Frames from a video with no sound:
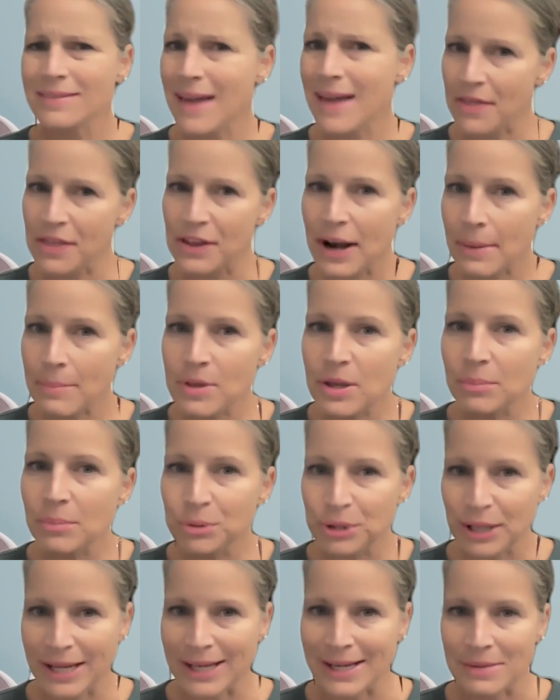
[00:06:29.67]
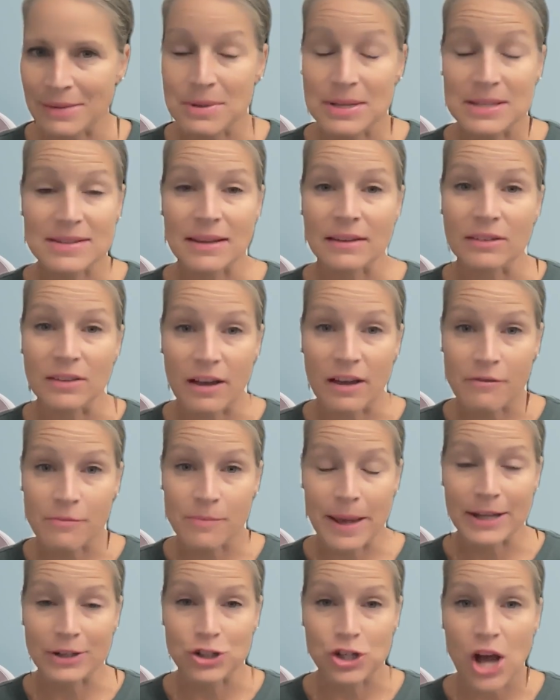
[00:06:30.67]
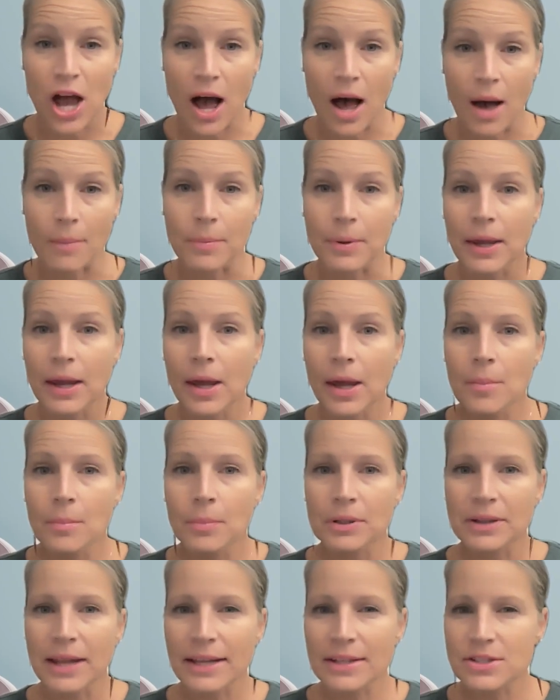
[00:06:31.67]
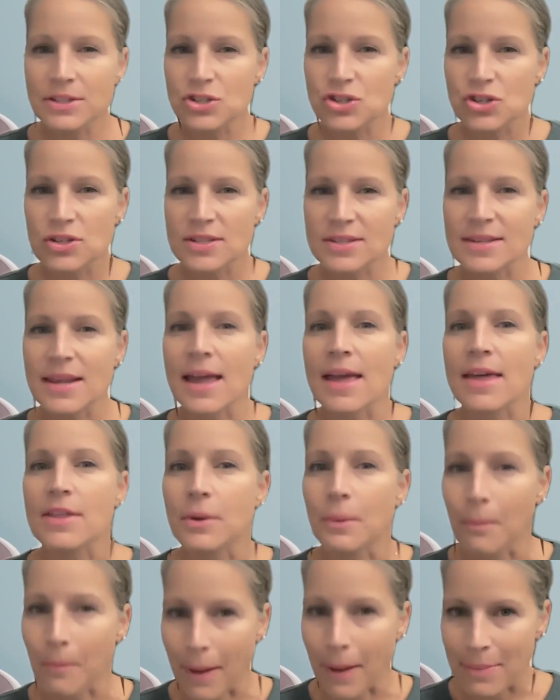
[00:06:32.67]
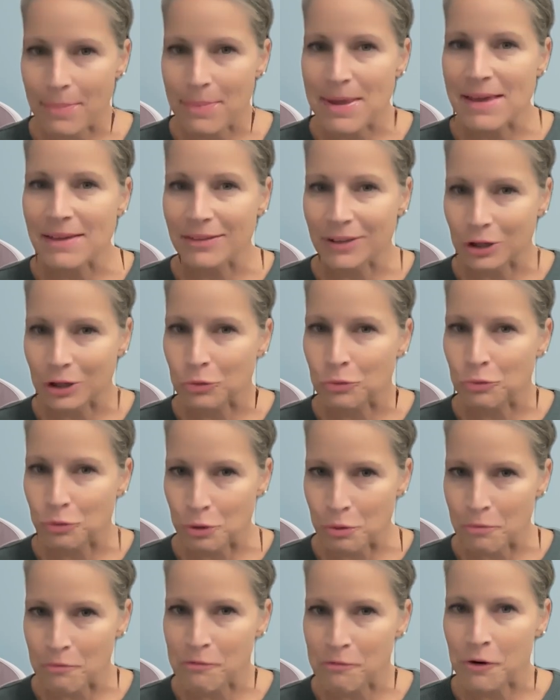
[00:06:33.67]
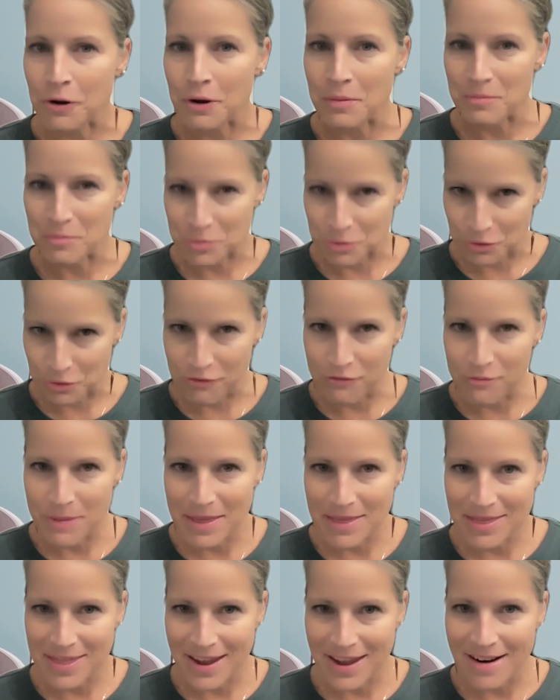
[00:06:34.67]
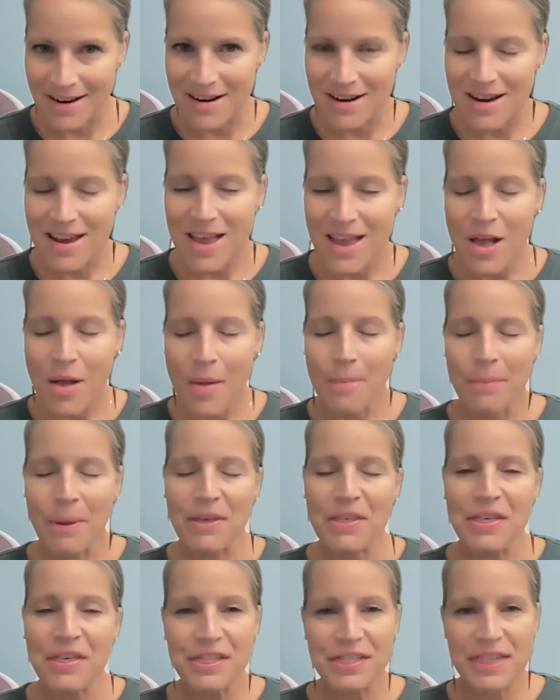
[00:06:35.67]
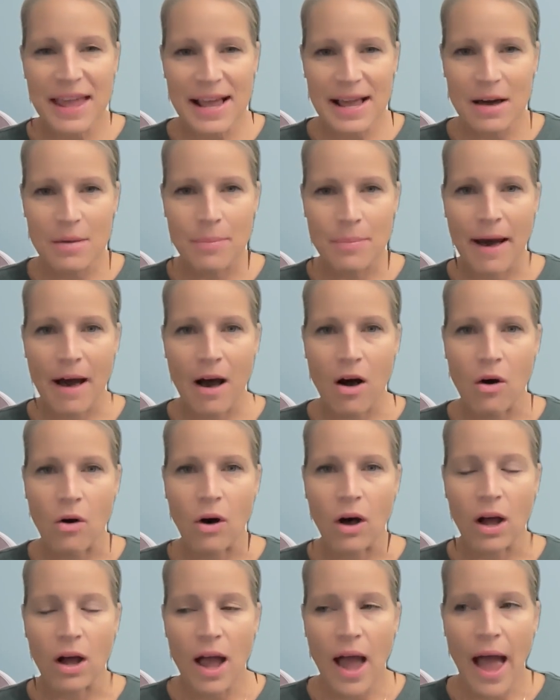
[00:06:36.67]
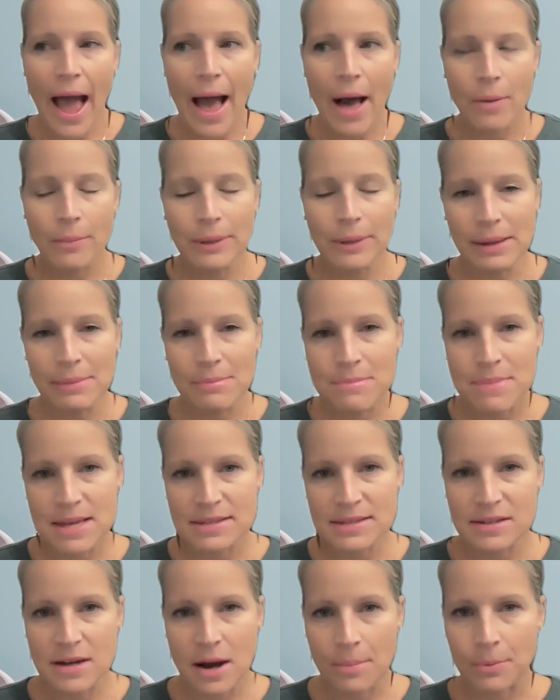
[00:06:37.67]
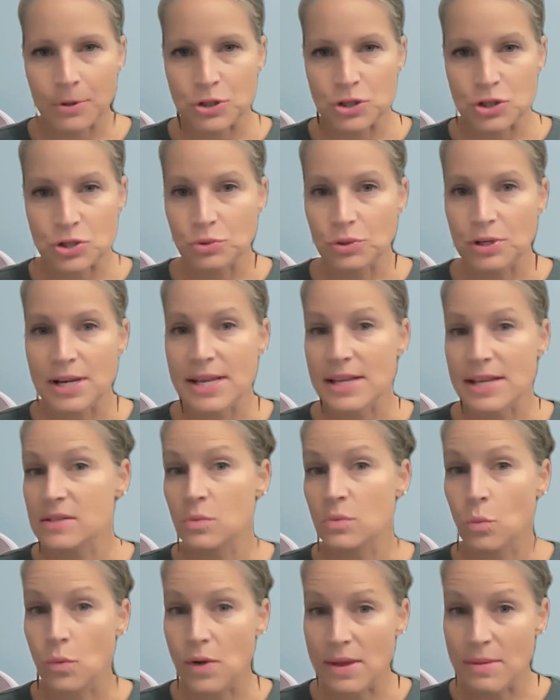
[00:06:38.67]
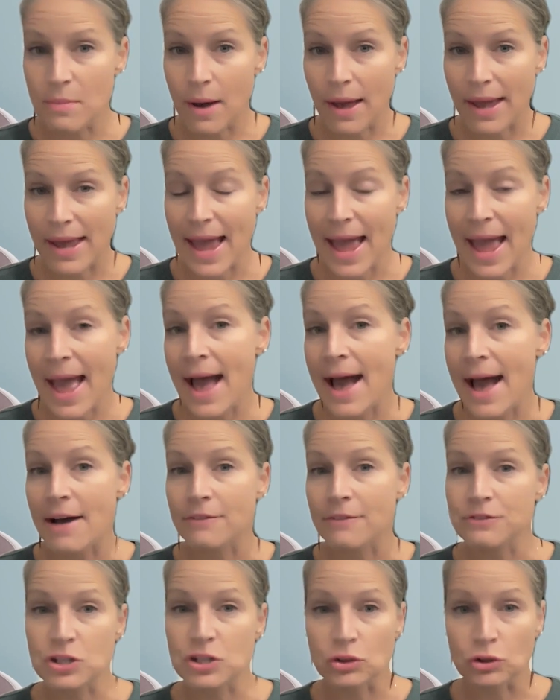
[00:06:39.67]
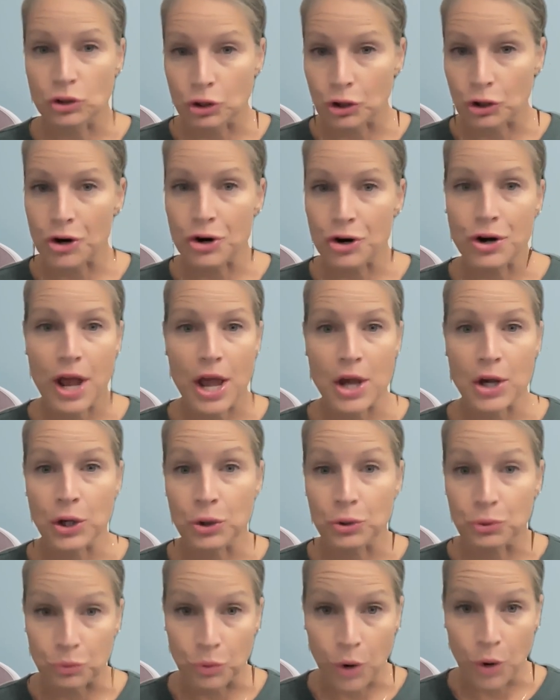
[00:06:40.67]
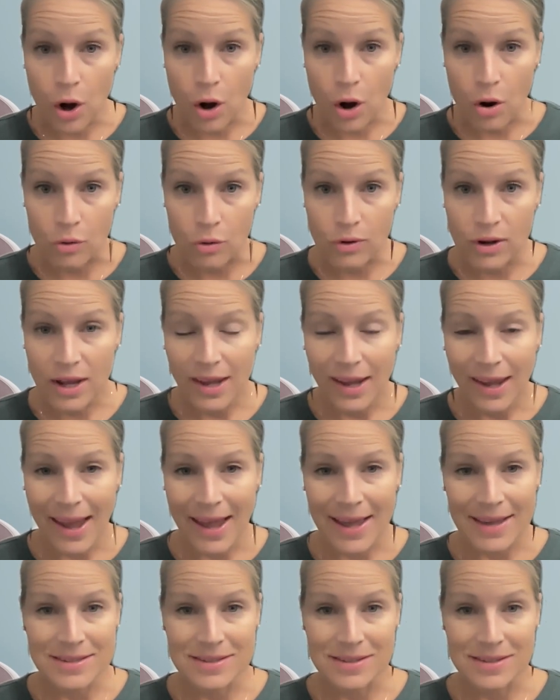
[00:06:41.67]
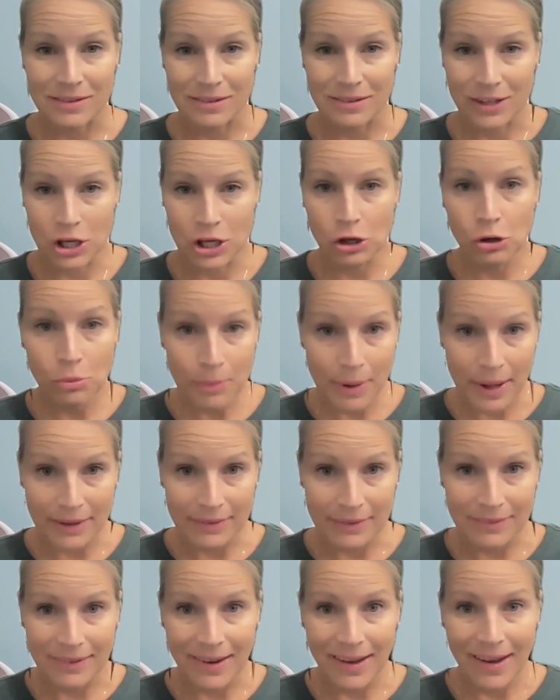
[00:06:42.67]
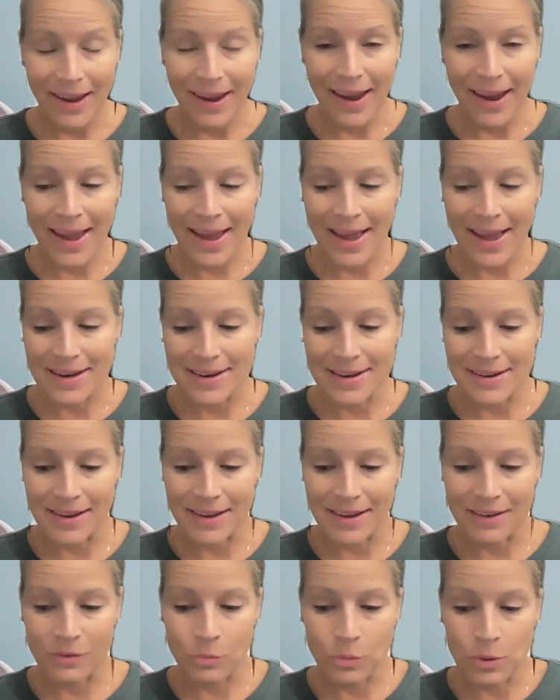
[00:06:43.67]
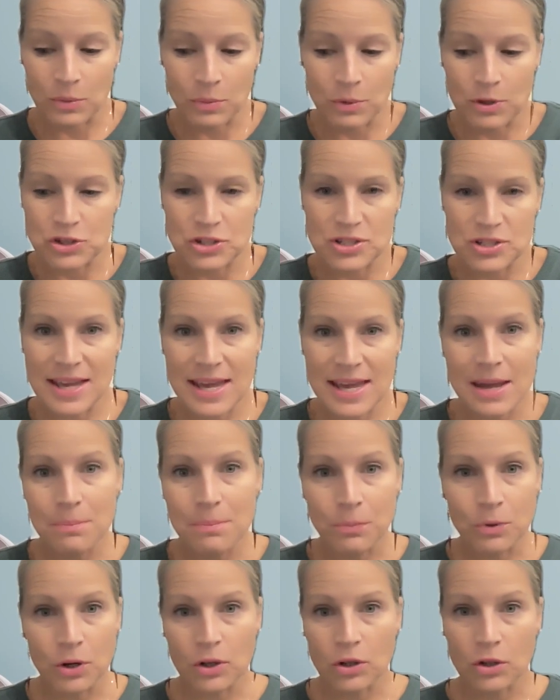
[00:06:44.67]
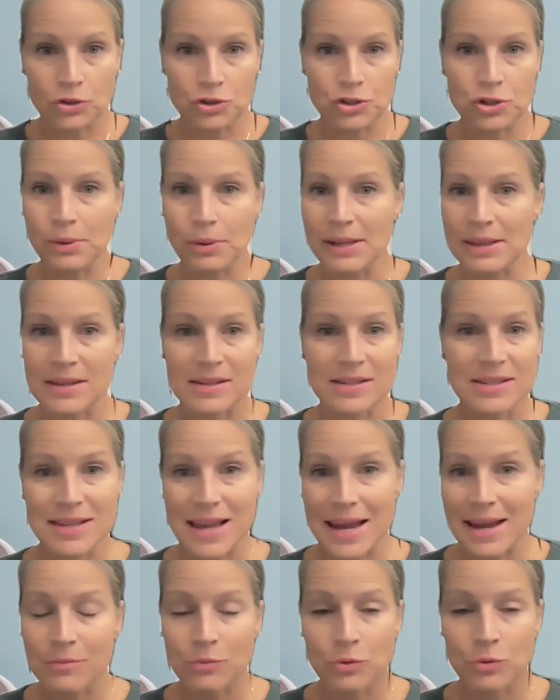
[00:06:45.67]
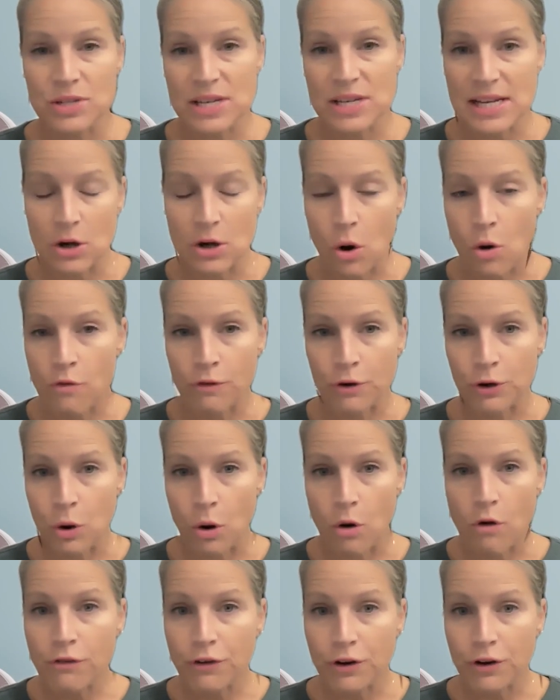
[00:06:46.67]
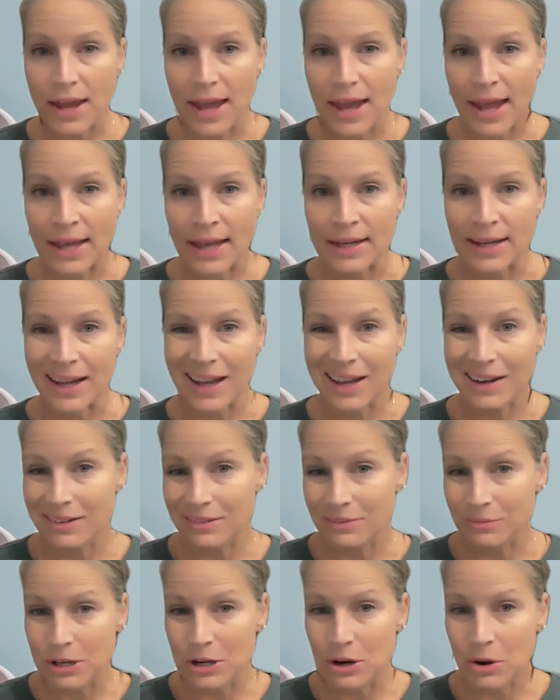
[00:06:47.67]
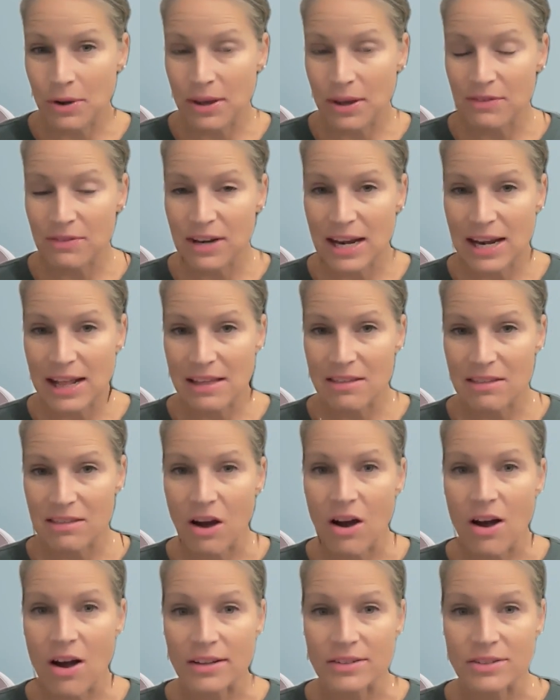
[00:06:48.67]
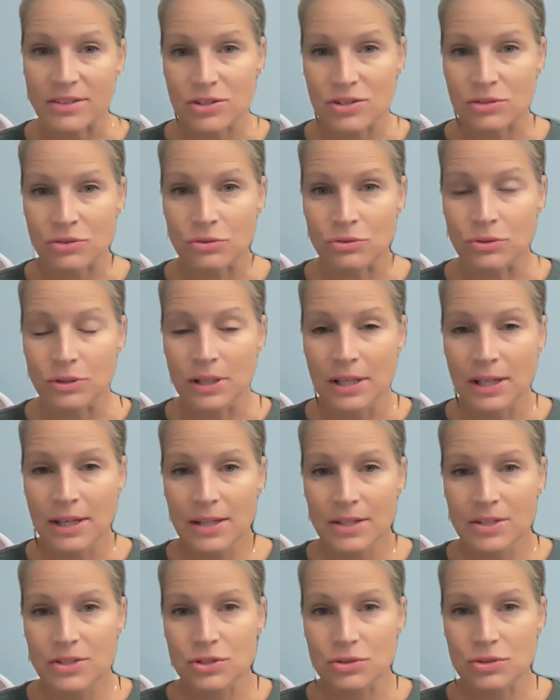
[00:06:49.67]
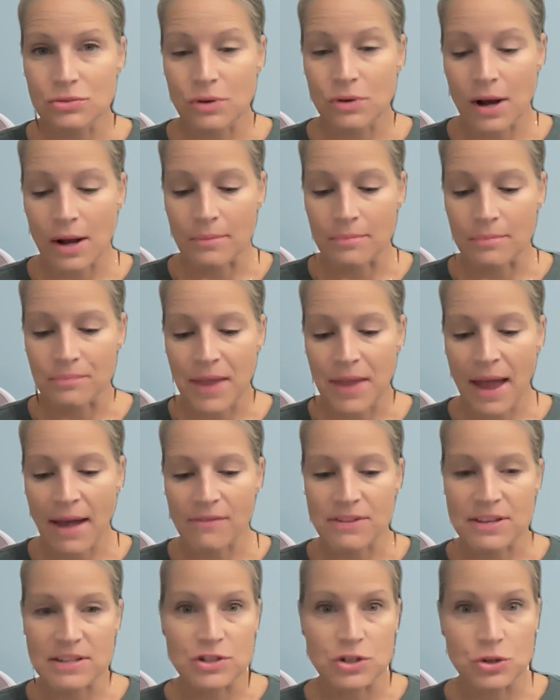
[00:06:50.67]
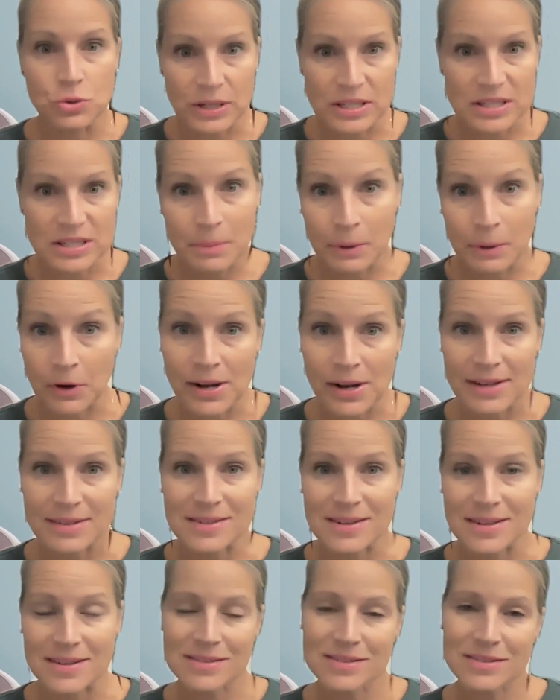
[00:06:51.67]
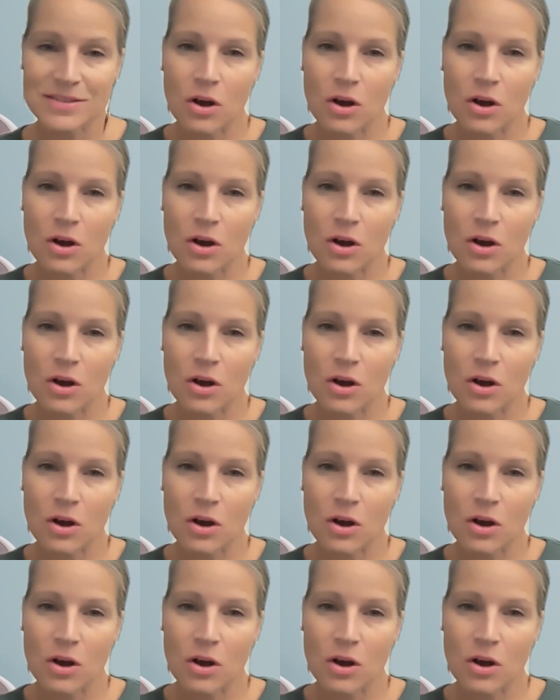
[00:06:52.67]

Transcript: Not that I'm complaining because I love my job, but let's just say there might be a little room for improvement there. But think about how many missed opportunities we might have to learn and grow as a human. And we just keep doing the same routine over and over again, and we don't give it any thought to have these new experiences.